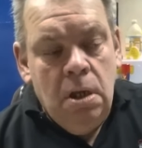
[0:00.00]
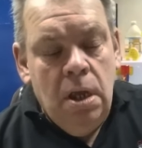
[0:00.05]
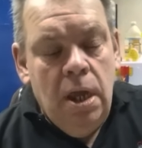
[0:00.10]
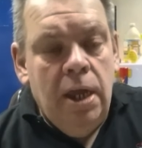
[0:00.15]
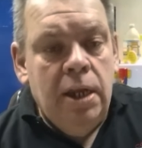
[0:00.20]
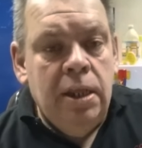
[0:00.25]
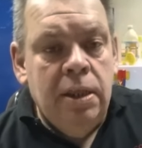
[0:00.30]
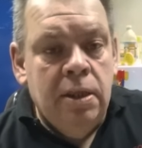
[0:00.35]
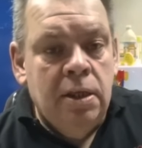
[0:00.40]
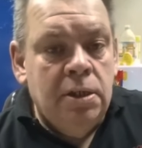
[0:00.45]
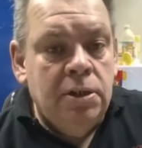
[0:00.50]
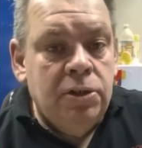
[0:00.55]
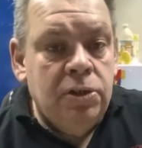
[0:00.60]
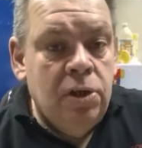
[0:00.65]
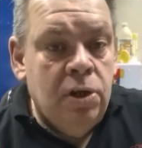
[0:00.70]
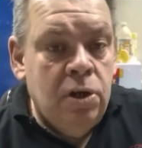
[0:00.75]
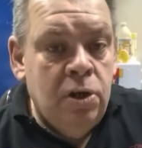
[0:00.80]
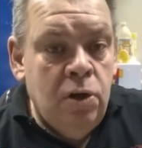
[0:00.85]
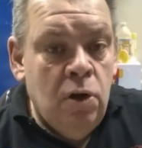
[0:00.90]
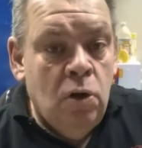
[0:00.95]
anything that's
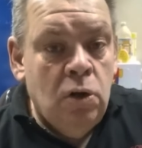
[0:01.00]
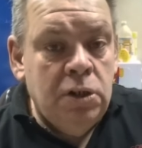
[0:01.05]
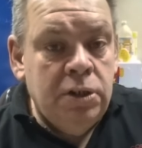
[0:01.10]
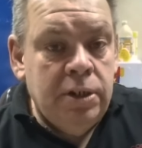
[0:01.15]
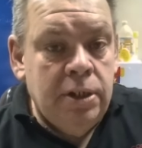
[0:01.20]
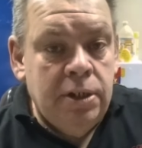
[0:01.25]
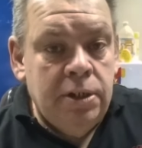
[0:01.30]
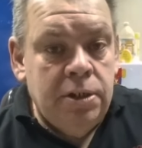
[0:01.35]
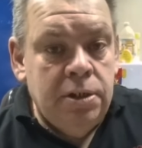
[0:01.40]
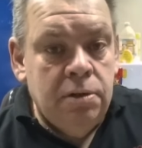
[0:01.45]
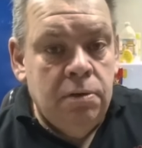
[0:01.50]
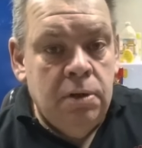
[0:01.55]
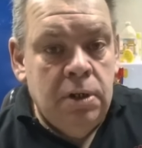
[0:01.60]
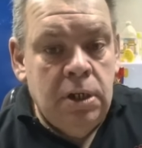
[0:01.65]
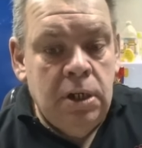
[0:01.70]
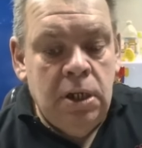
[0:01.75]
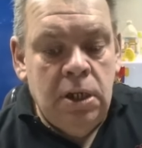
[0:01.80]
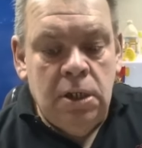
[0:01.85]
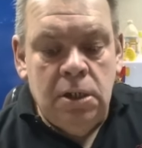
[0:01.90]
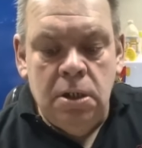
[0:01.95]
got a NOx sensor in
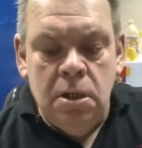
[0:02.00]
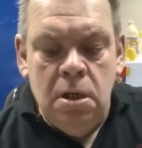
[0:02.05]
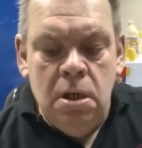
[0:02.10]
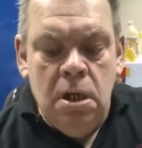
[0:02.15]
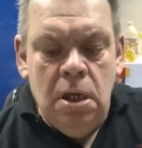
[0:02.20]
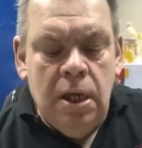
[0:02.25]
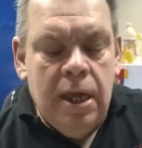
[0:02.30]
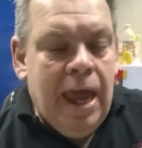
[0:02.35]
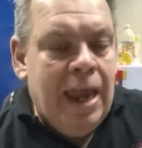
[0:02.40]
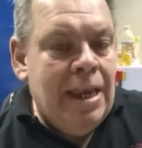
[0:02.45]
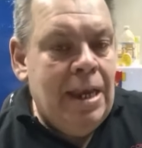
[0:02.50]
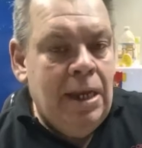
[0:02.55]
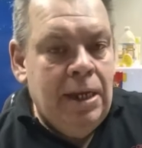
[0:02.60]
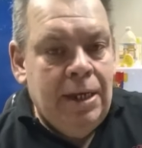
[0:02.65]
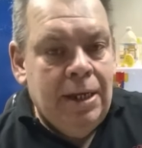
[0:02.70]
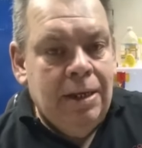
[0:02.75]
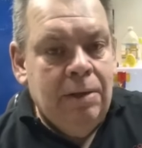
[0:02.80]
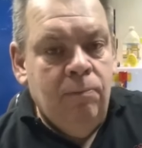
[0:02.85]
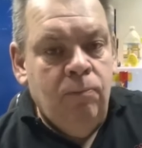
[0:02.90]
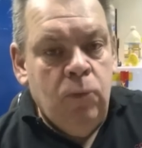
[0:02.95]
it,
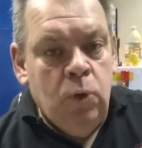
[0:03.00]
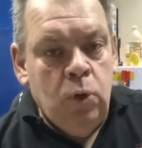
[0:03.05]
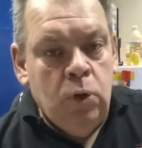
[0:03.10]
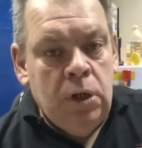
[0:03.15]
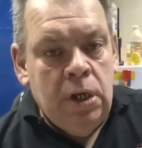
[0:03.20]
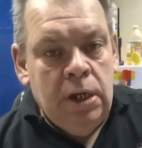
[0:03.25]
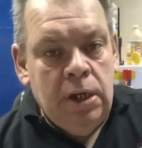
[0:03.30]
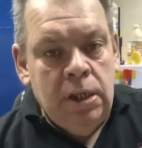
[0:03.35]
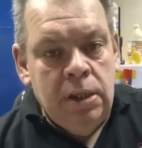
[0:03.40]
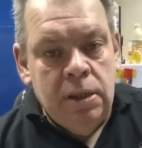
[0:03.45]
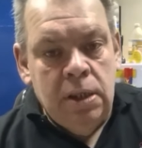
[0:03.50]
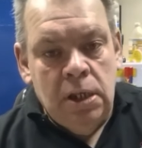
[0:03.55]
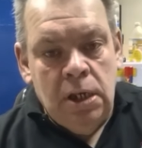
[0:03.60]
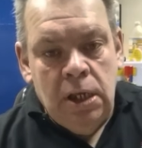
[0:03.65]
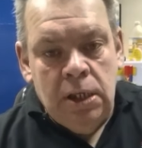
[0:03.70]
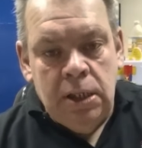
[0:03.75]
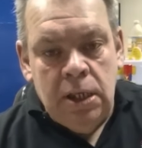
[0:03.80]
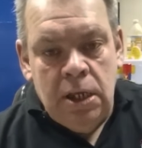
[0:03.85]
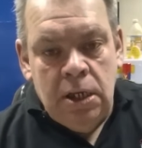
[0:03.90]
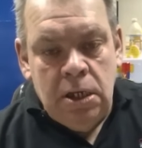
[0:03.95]
catalytic converter, anything
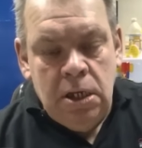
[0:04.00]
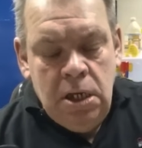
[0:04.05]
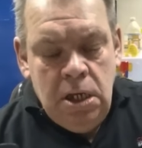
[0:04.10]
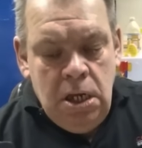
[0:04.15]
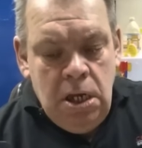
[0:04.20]
like that.